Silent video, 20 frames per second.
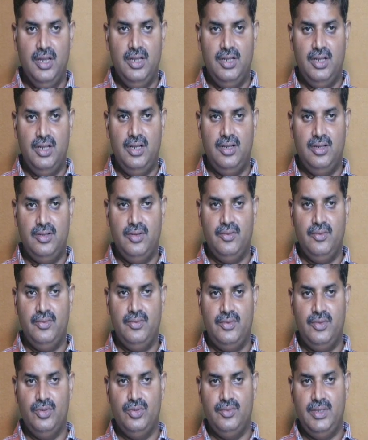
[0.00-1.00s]

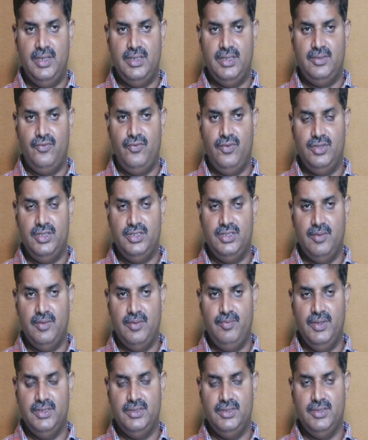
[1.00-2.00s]
the fourth
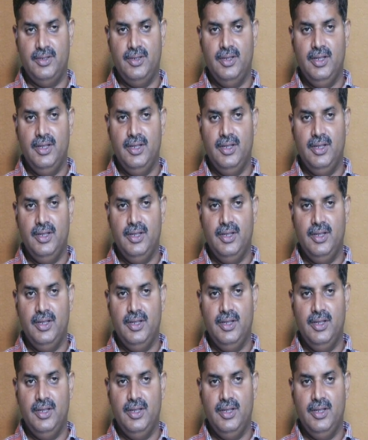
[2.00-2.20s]
step is